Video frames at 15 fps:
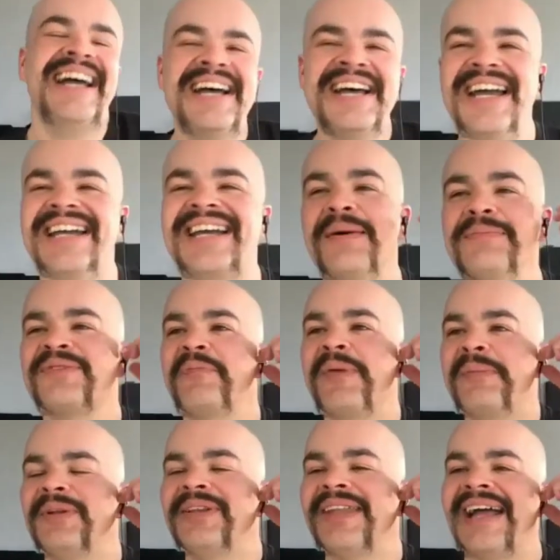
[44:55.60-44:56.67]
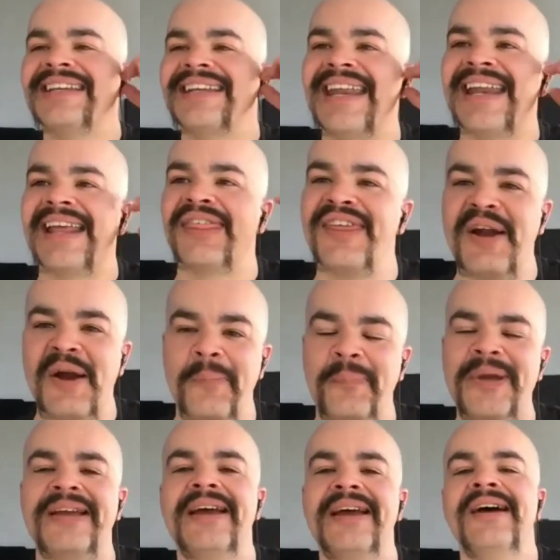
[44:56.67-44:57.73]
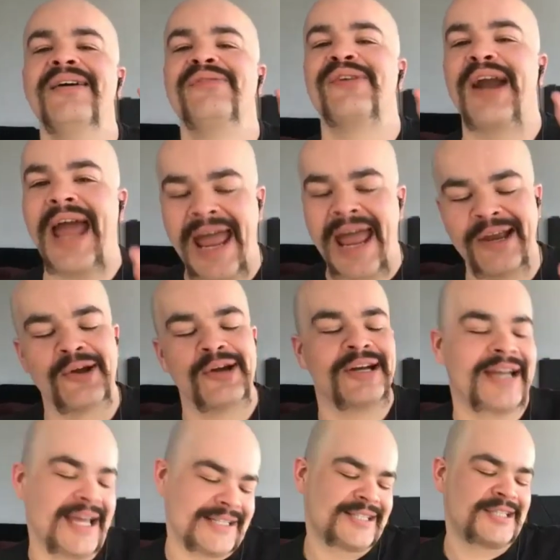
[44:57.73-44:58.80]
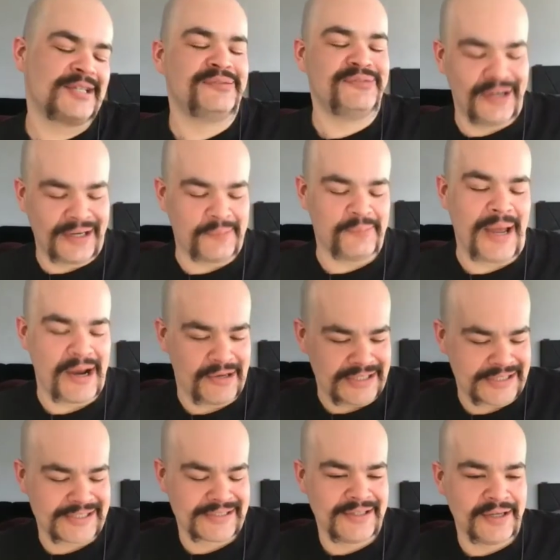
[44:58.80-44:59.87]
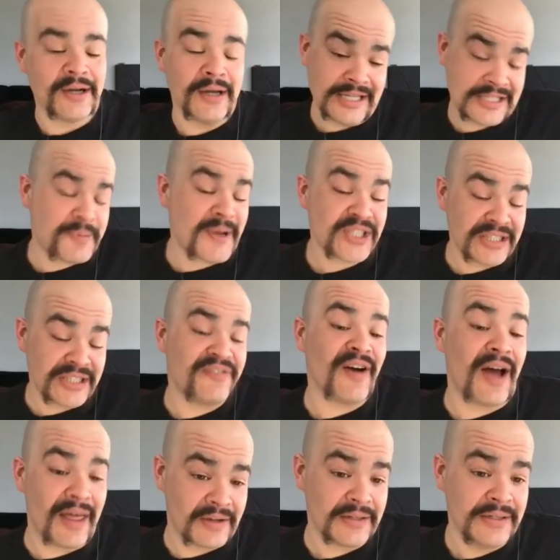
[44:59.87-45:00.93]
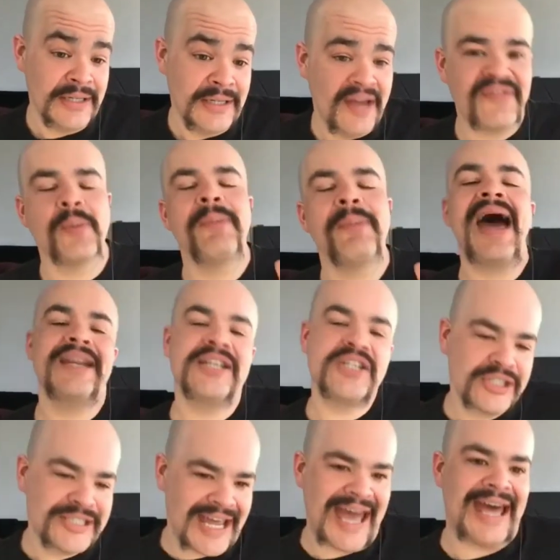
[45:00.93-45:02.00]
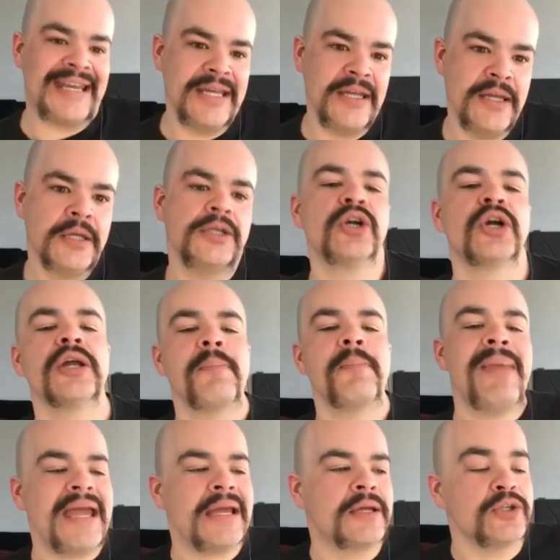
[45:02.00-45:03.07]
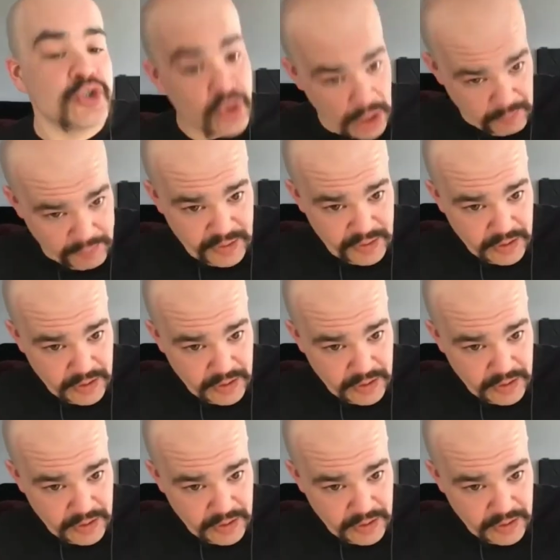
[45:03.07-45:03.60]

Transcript: it comes from people not getting therapy for anger against their fucking parents, especially father. If you're mad at your daddy, you're going to make Trump,